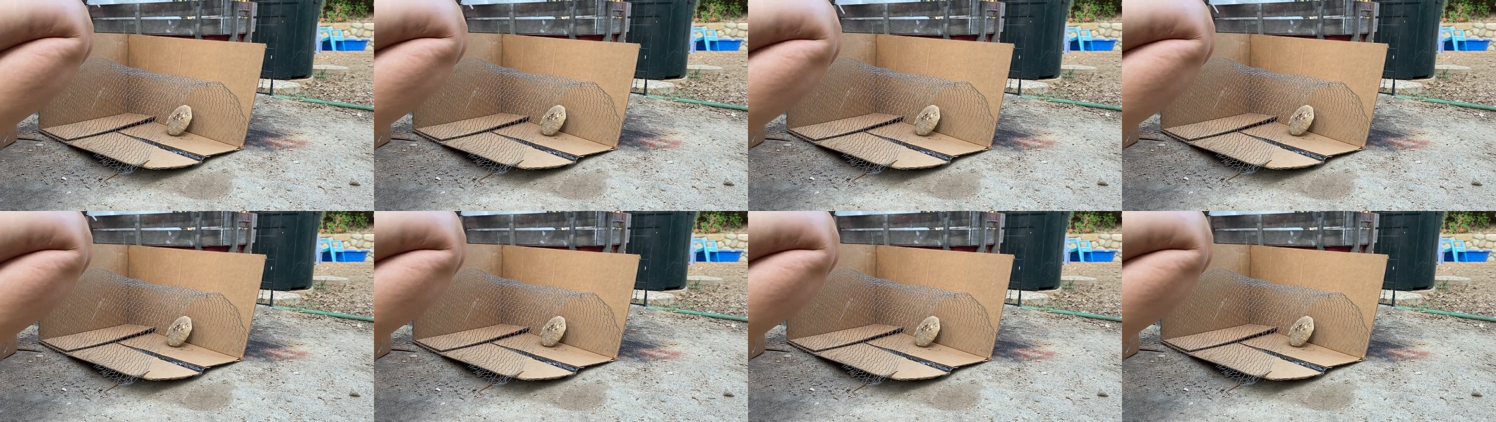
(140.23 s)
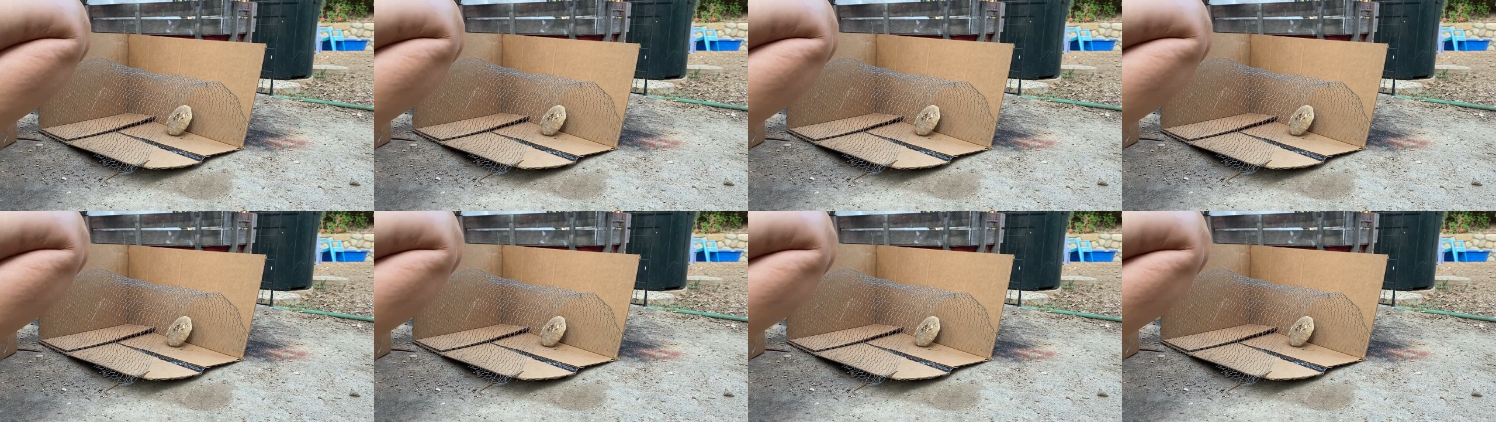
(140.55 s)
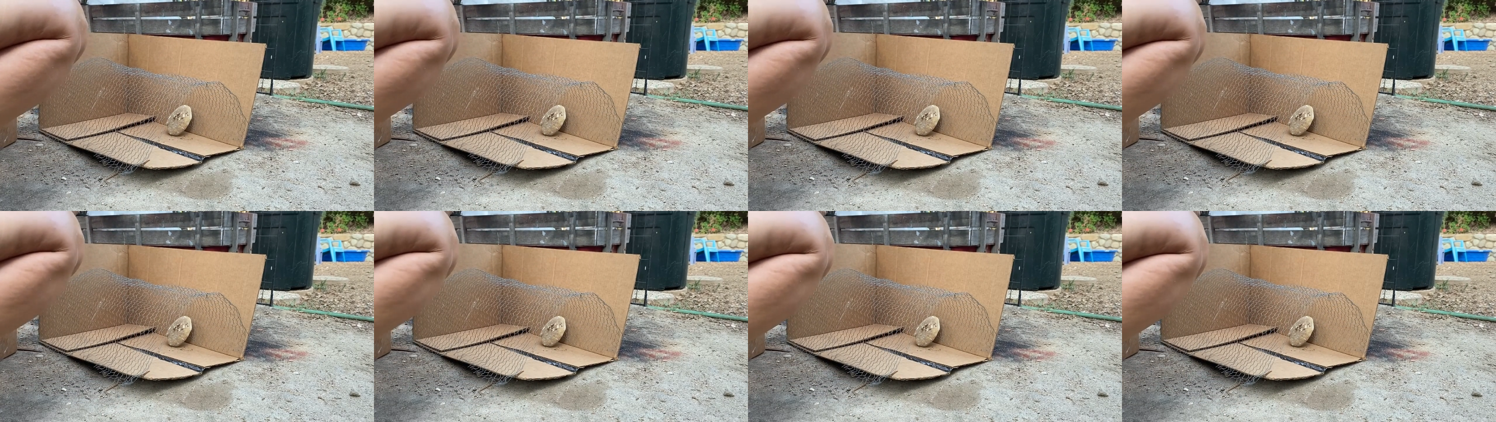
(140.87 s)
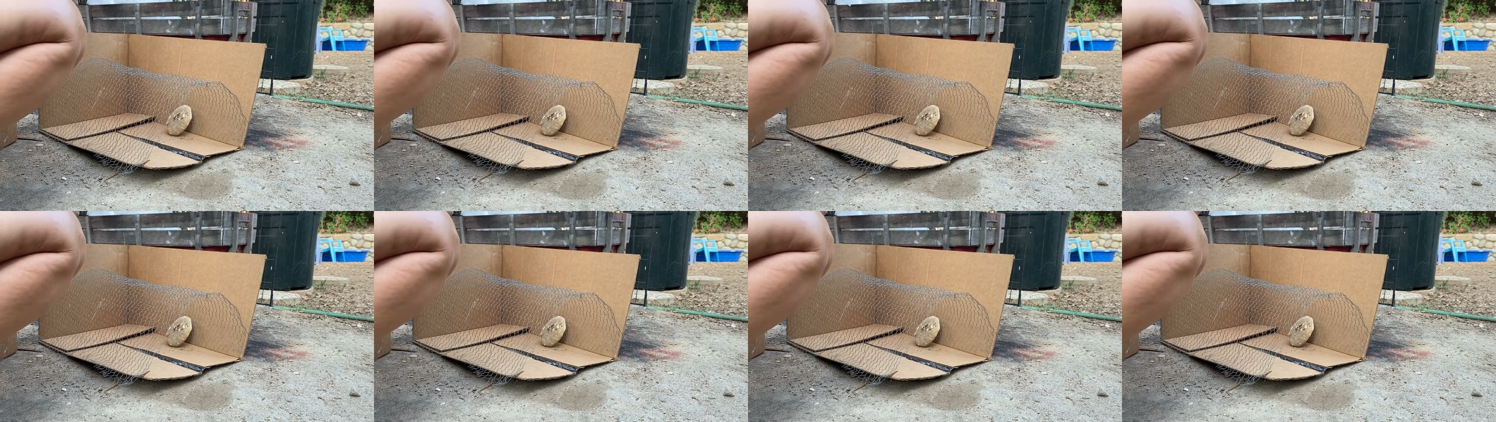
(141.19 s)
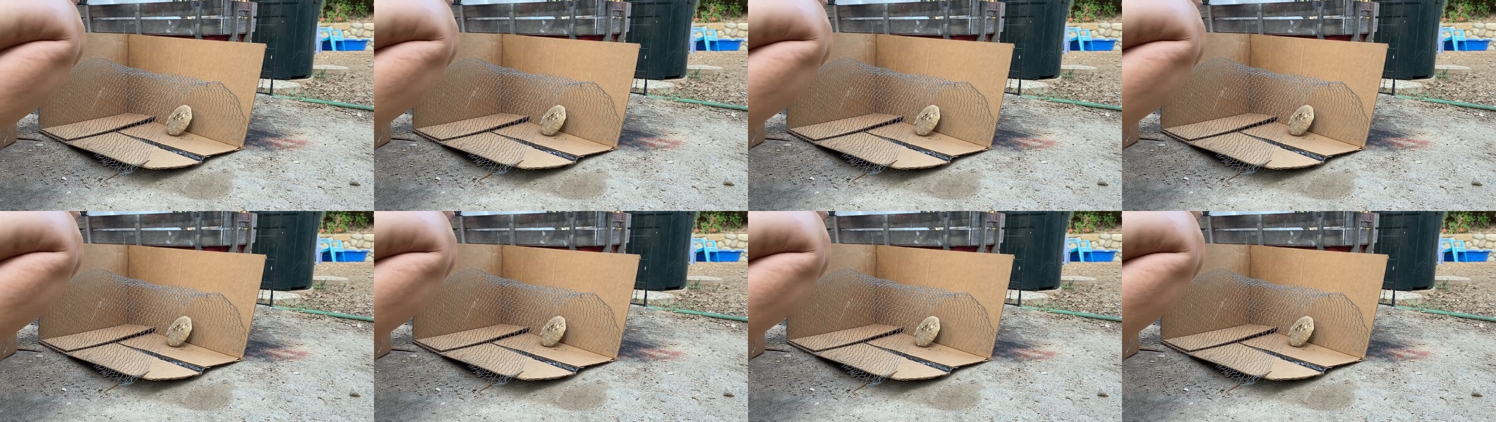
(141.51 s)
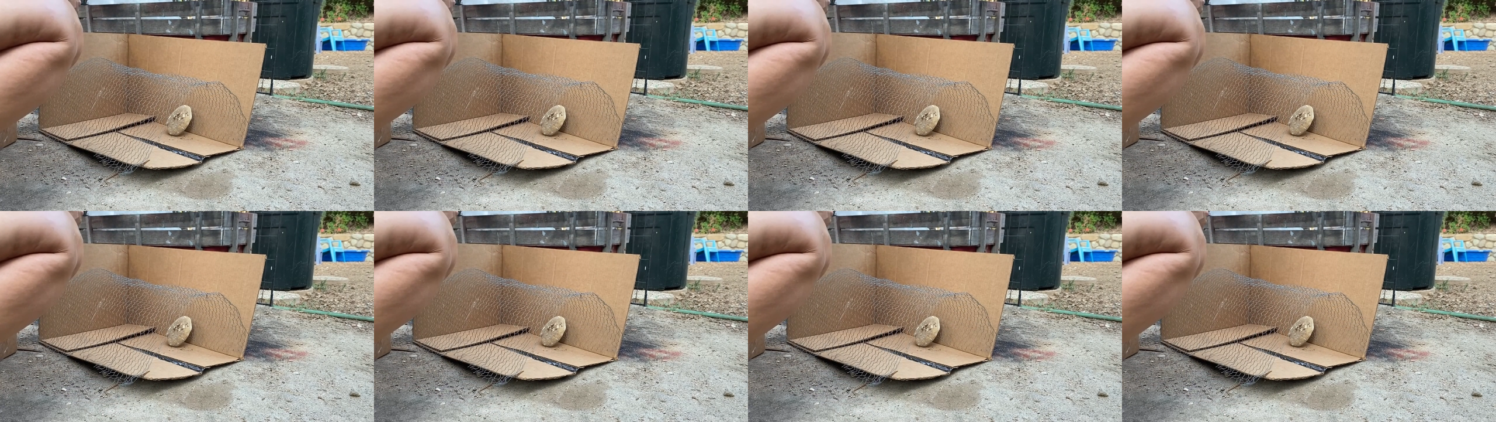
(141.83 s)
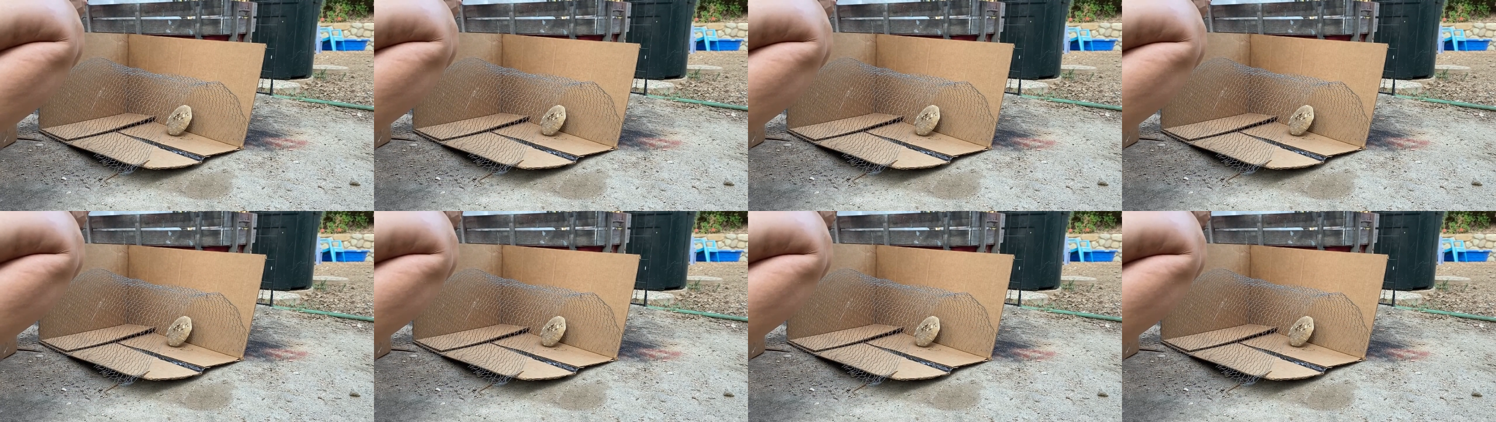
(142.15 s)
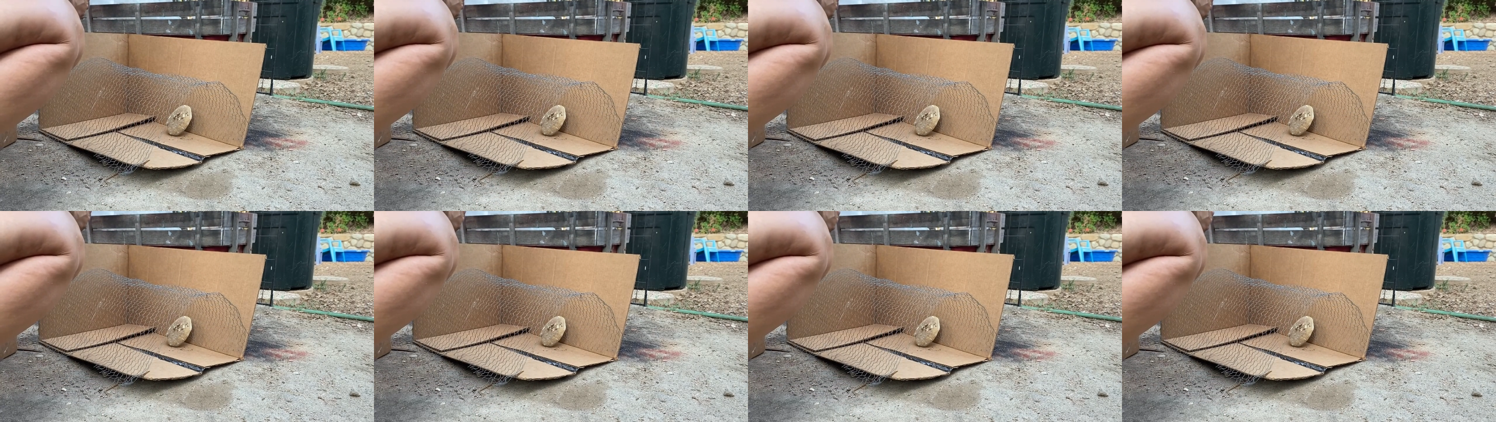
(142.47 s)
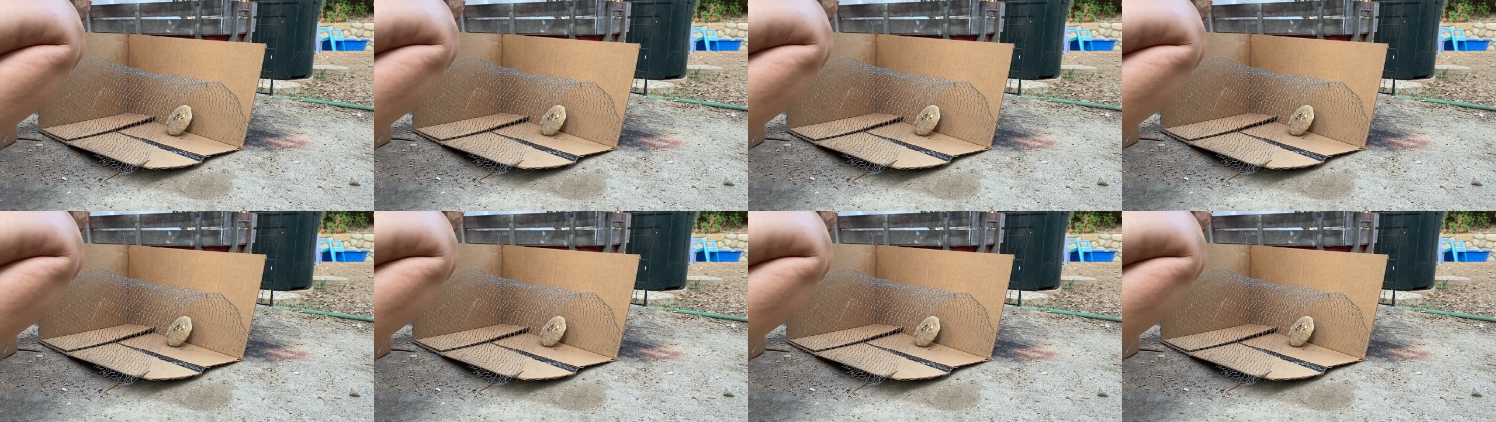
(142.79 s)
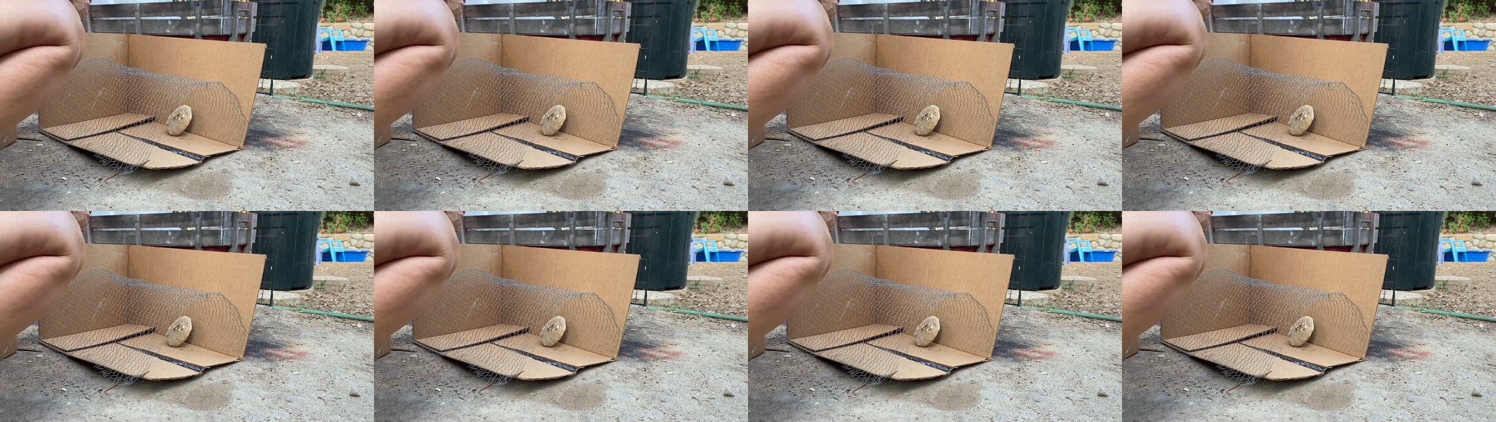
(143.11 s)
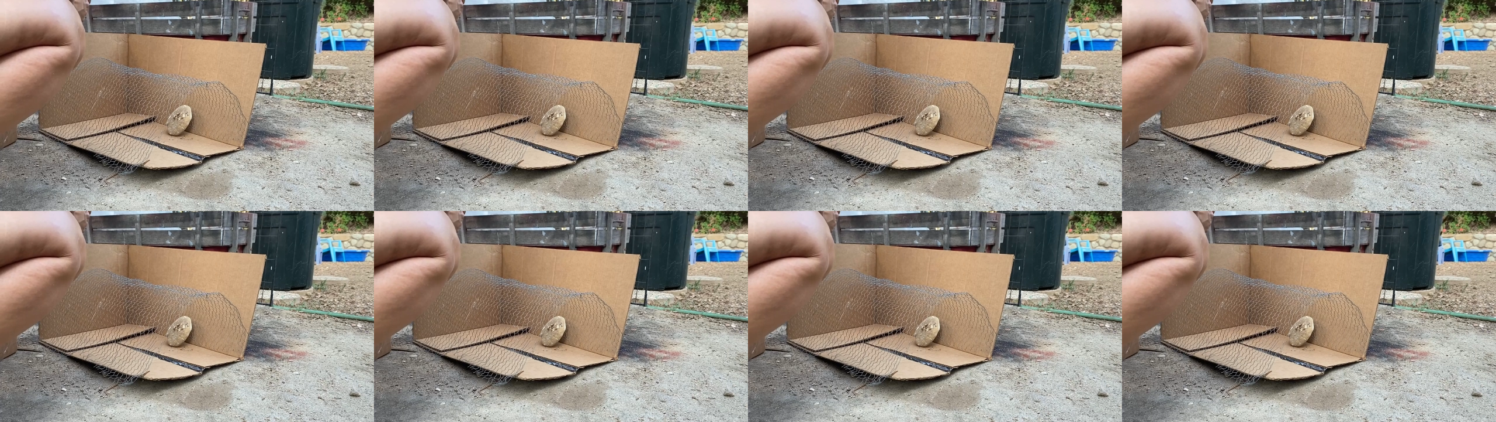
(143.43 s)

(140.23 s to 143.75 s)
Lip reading: Nobody's mouth can be seen.